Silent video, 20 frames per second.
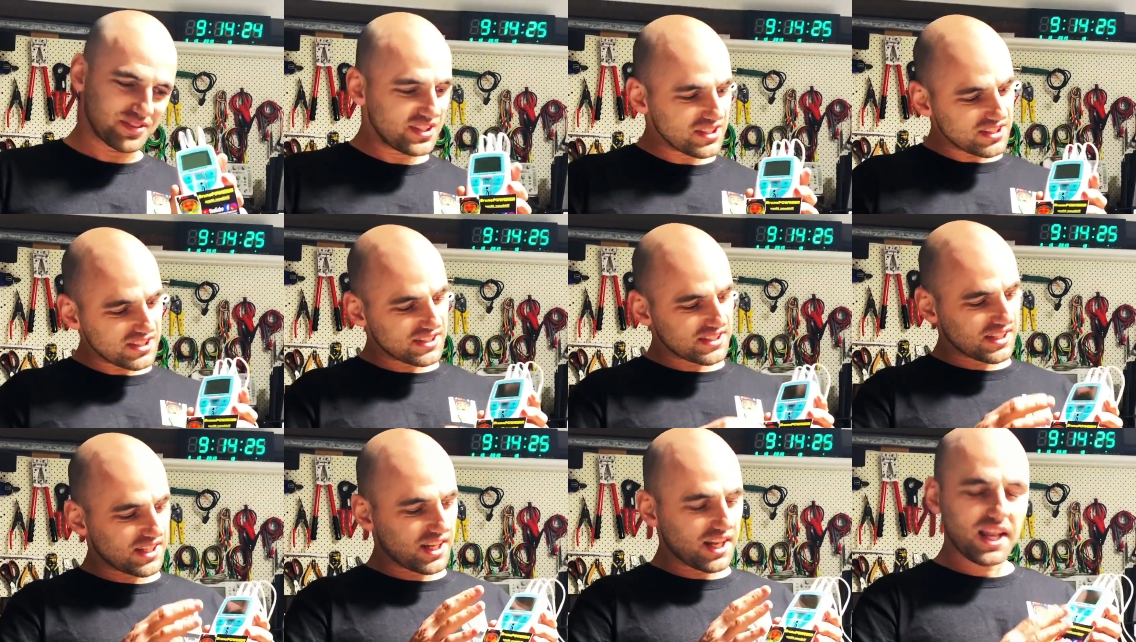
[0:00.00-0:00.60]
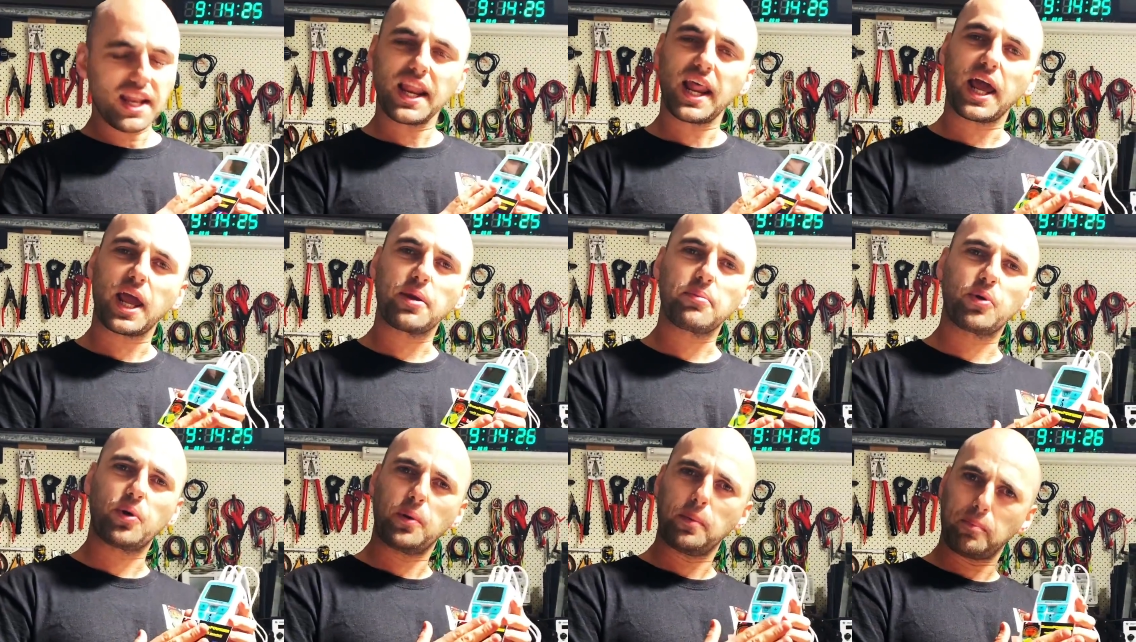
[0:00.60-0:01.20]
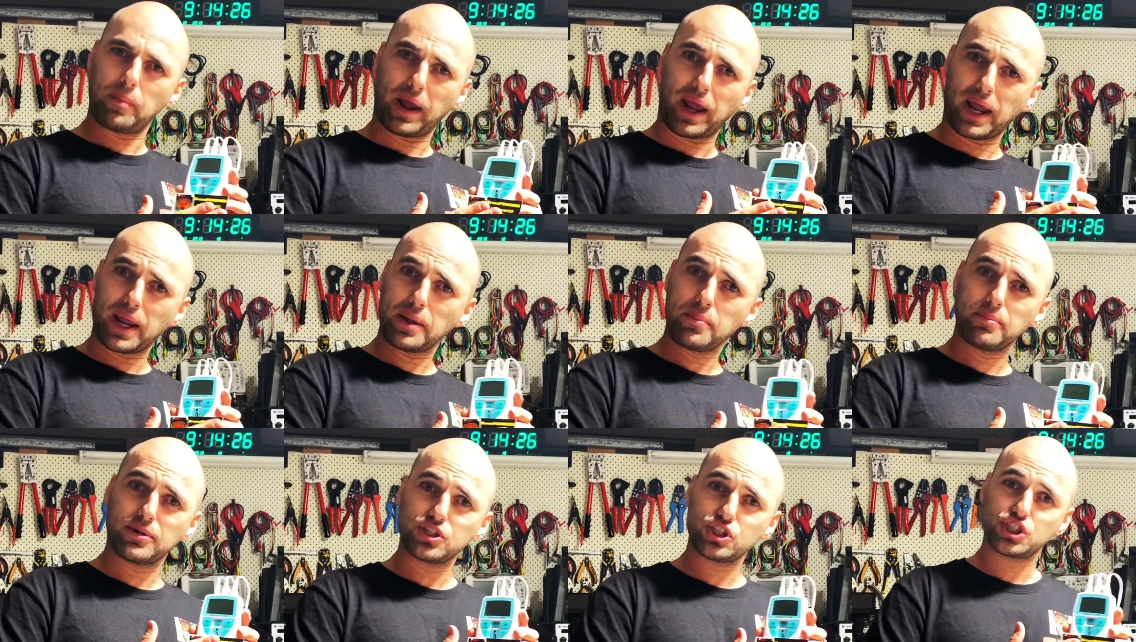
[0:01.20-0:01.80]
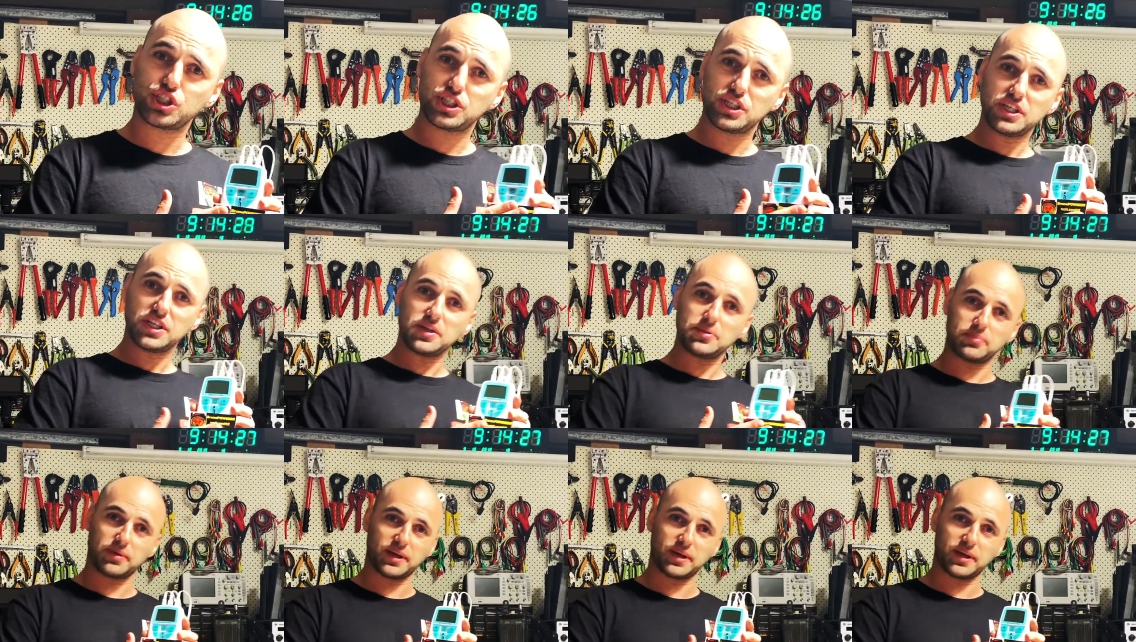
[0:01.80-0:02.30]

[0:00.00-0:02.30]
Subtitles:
This is a labor pain machine,